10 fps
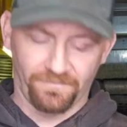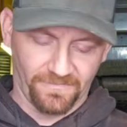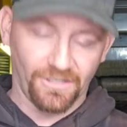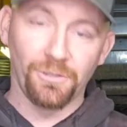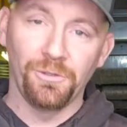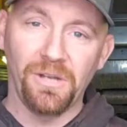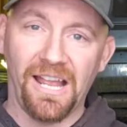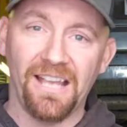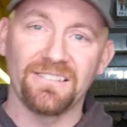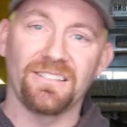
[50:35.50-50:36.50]
Who
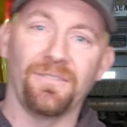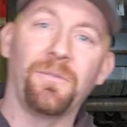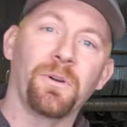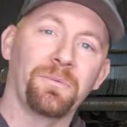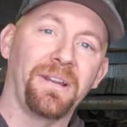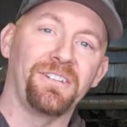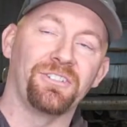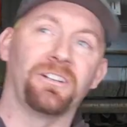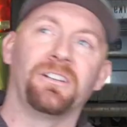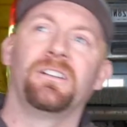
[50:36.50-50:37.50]
has a Ford
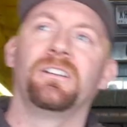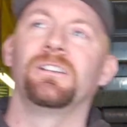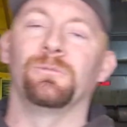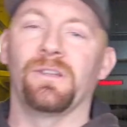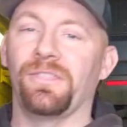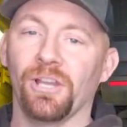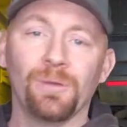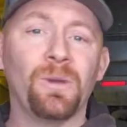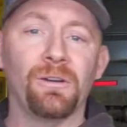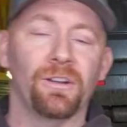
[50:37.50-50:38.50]
Ranger with no
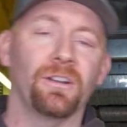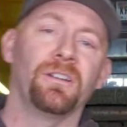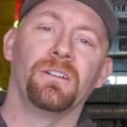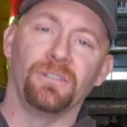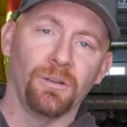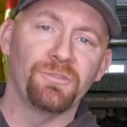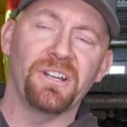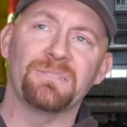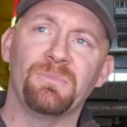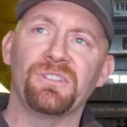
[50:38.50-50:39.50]
motor, no
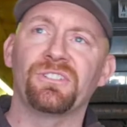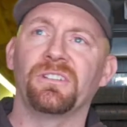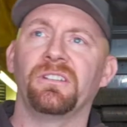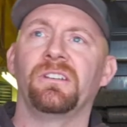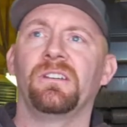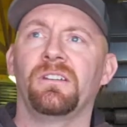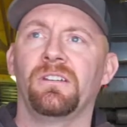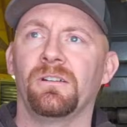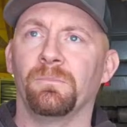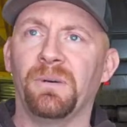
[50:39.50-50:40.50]
transmission,
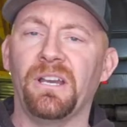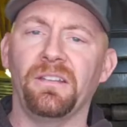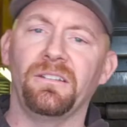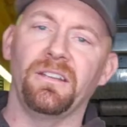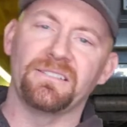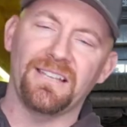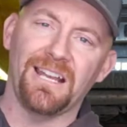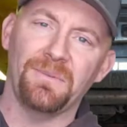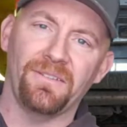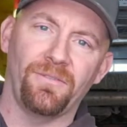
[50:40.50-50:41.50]
but it's got to
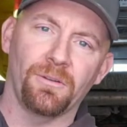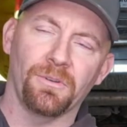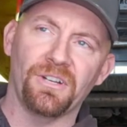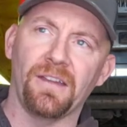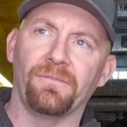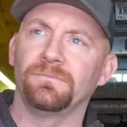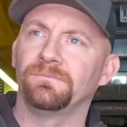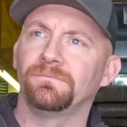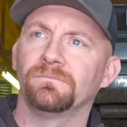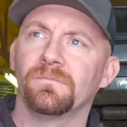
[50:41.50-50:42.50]
be a four-wheel drive.
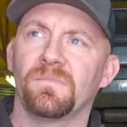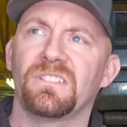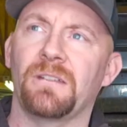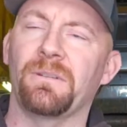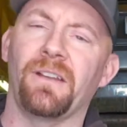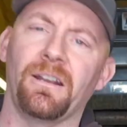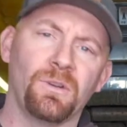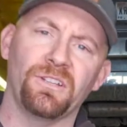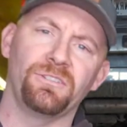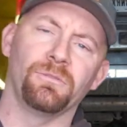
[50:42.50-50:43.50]
It's got to be, I don't
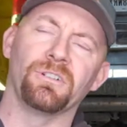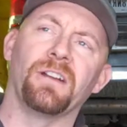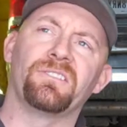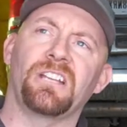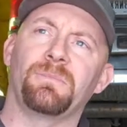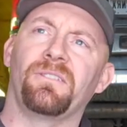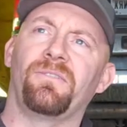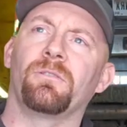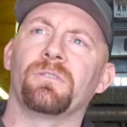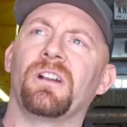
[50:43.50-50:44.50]
want a two-wheel drive. It's got to be a
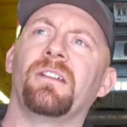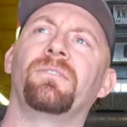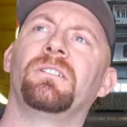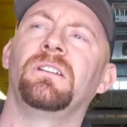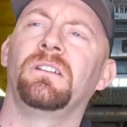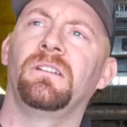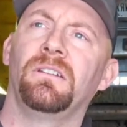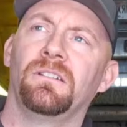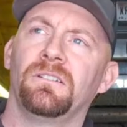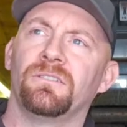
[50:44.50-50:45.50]
four-wheel drive,
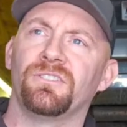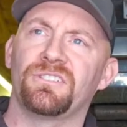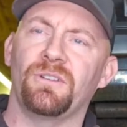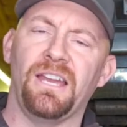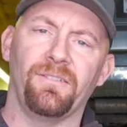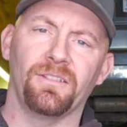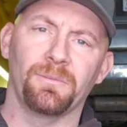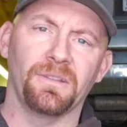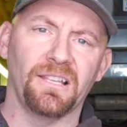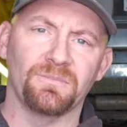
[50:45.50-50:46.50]
just so I have a little
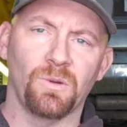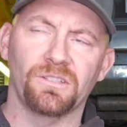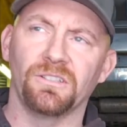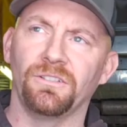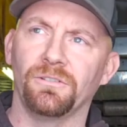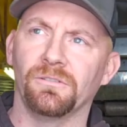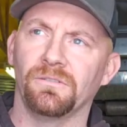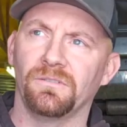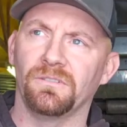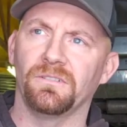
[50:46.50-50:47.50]
bit less work to do
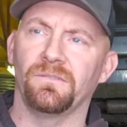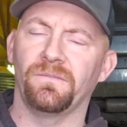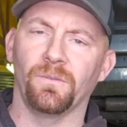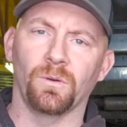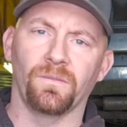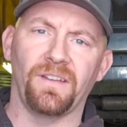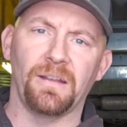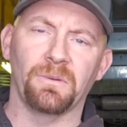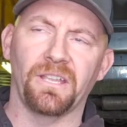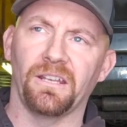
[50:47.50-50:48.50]
for
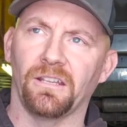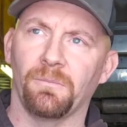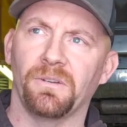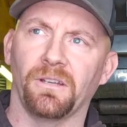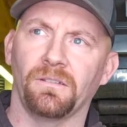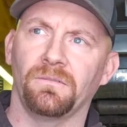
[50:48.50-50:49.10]
fabricating up. I'm